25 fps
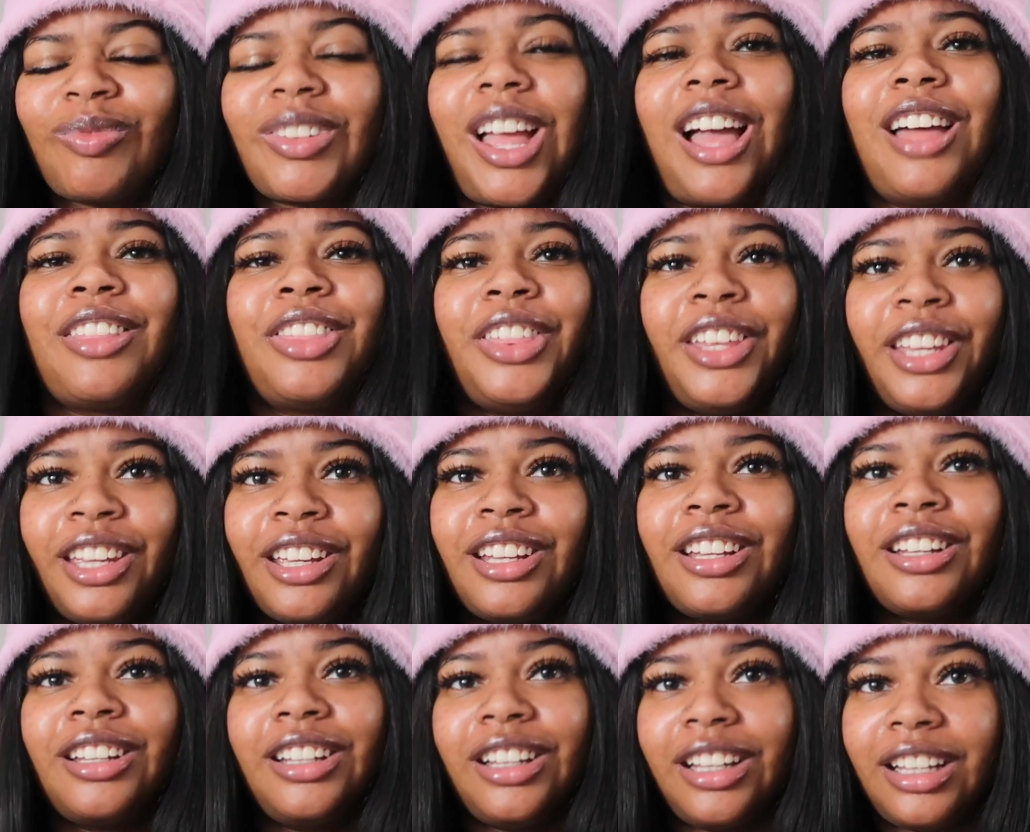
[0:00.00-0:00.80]
I
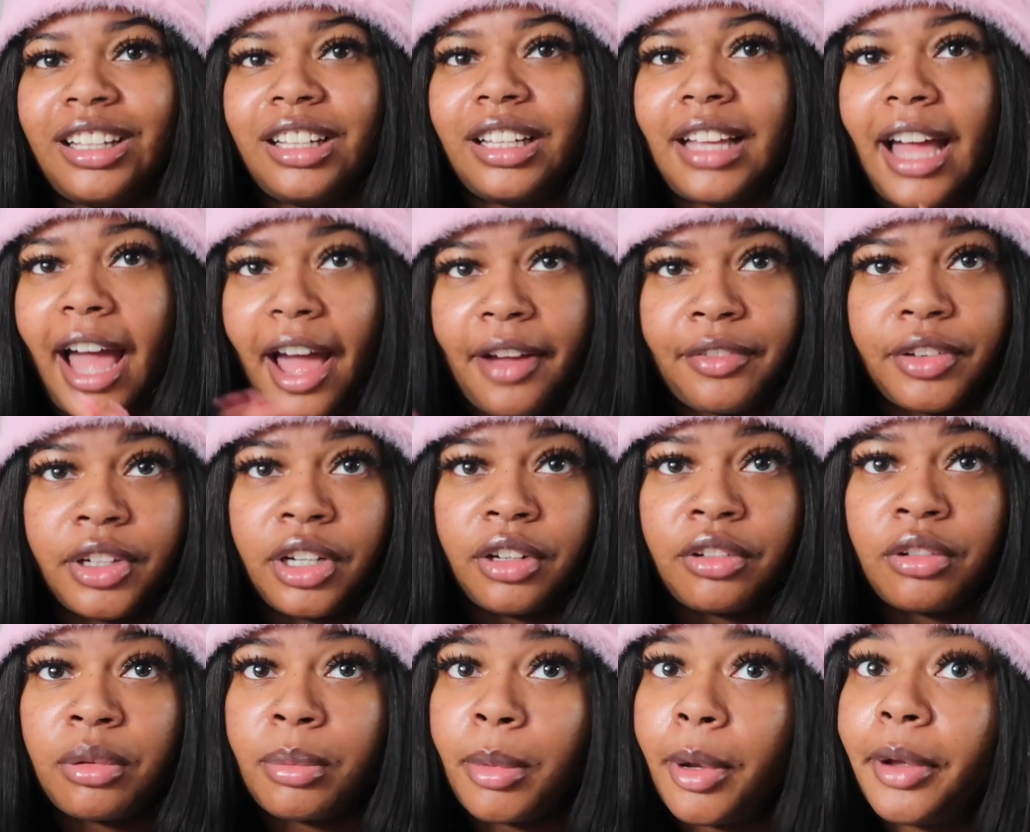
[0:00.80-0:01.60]
think
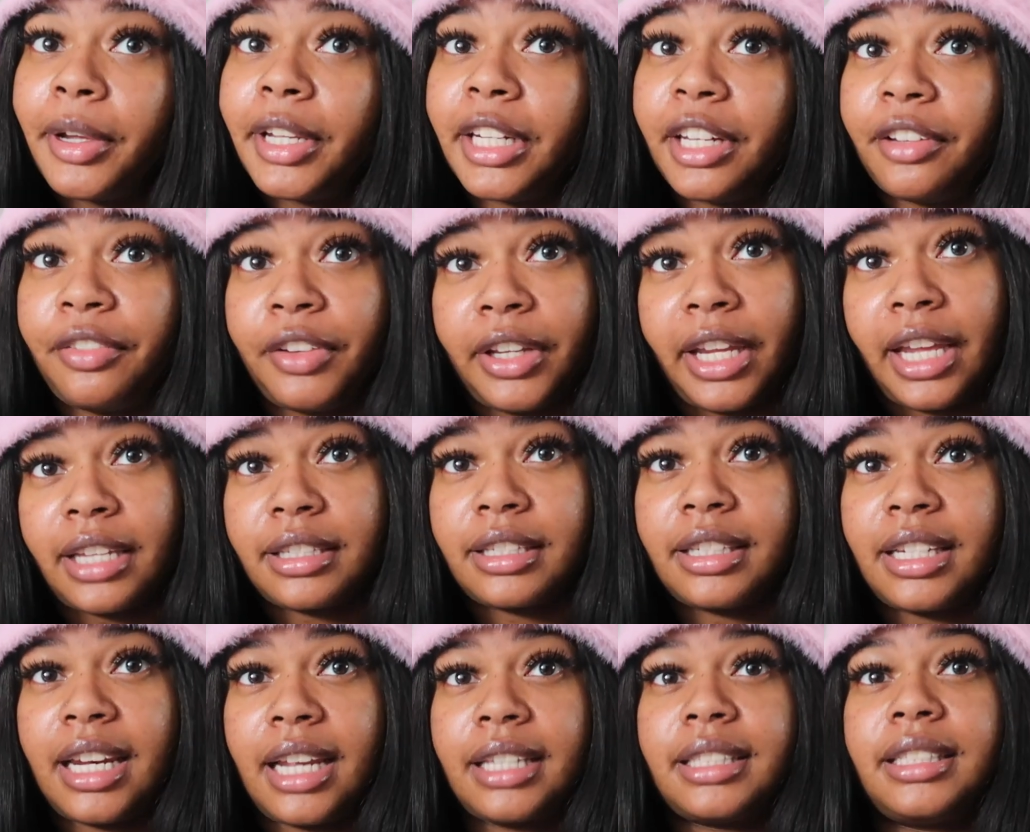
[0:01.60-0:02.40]
having a remote, and if it
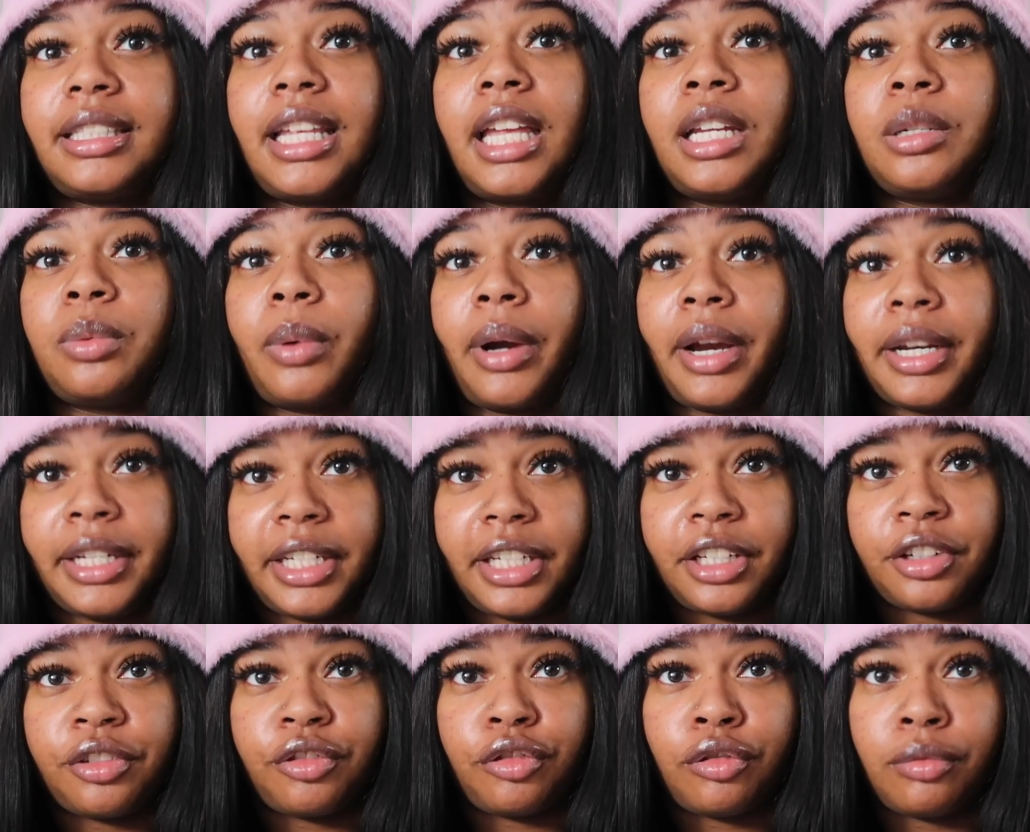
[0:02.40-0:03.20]
gets to that stage where I
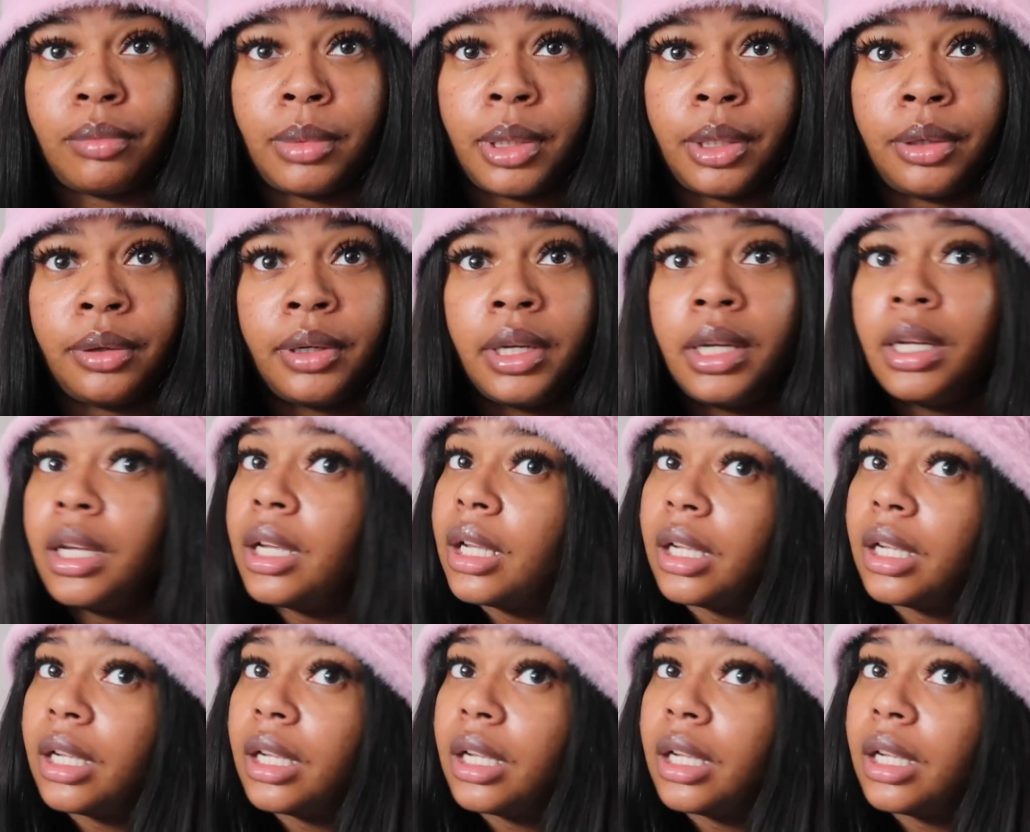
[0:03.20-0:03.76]
need a remote,